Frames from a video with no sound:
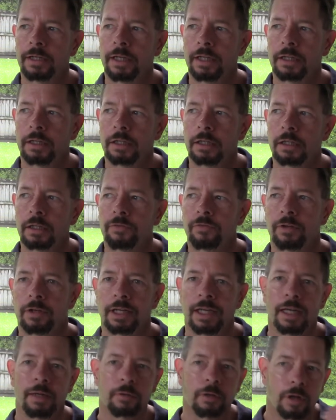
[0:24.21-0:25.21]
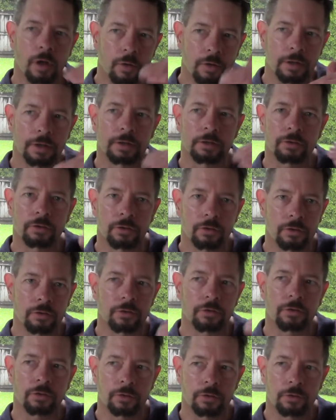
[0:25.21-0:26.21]
and then if you keep going
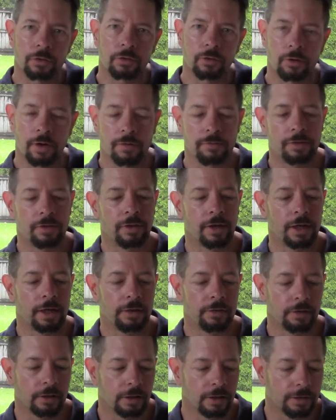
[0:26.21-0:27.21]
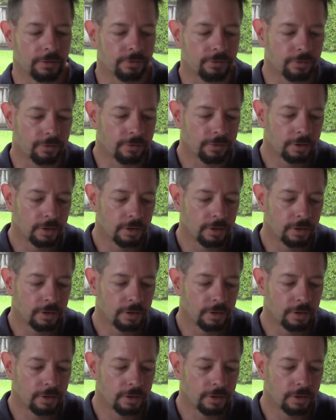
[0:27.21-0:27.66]
through, through, through everything, the list,